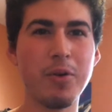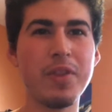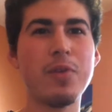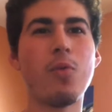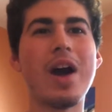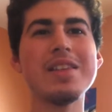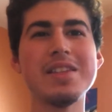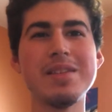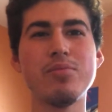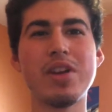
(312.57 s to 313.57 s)
then why did he
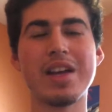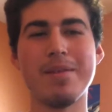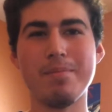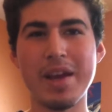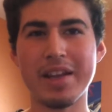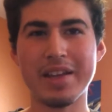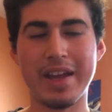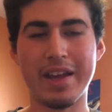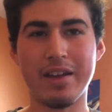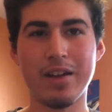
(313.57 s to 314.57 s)
bring a med
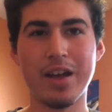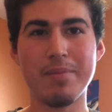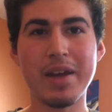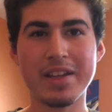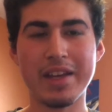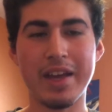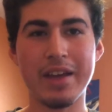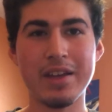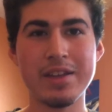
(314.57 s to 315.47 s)
kit